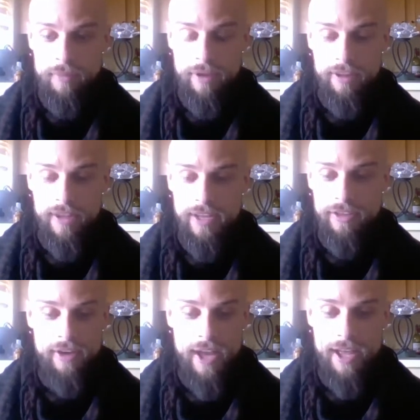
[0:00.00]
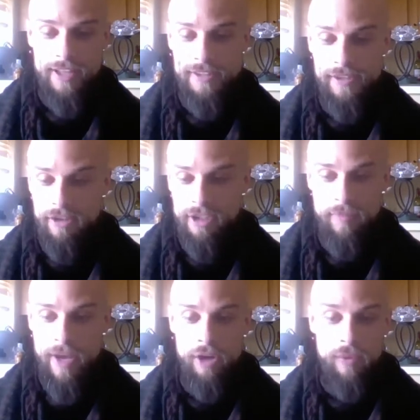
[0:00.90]
by the light in their hands as there are
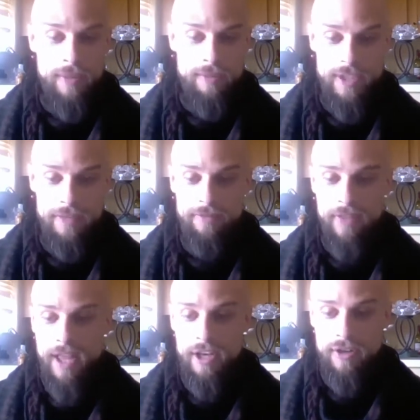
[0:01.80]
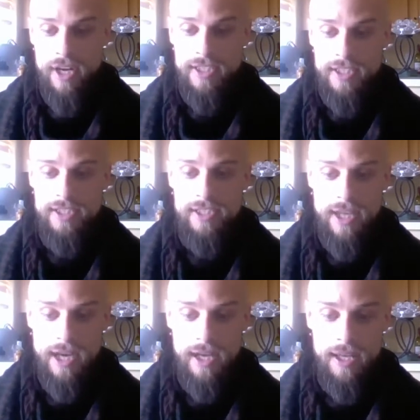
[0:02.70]
spider webs that fly across the
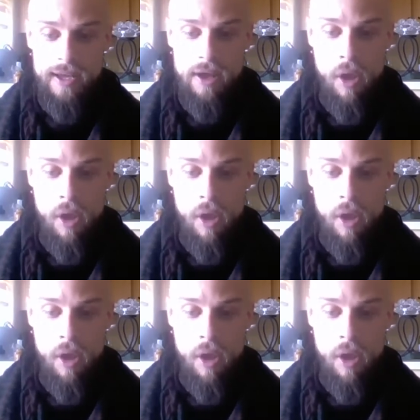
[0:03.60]
sky.